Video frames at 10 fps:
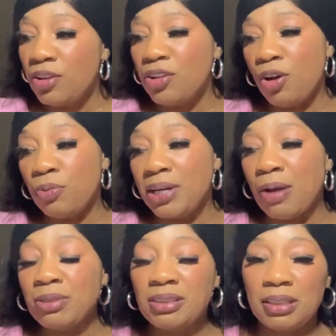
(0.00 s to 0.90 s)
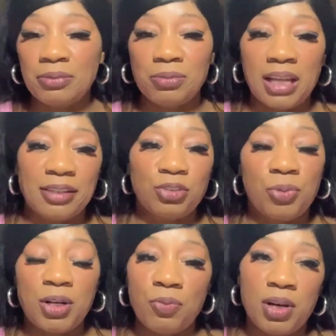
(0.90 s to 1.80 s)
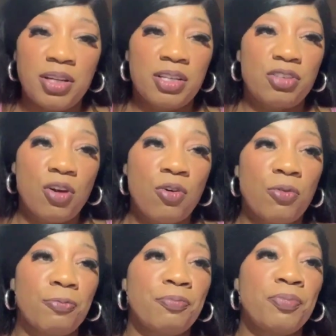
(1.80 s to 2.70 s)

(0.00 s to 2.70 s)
you know, when I was like 21 years old,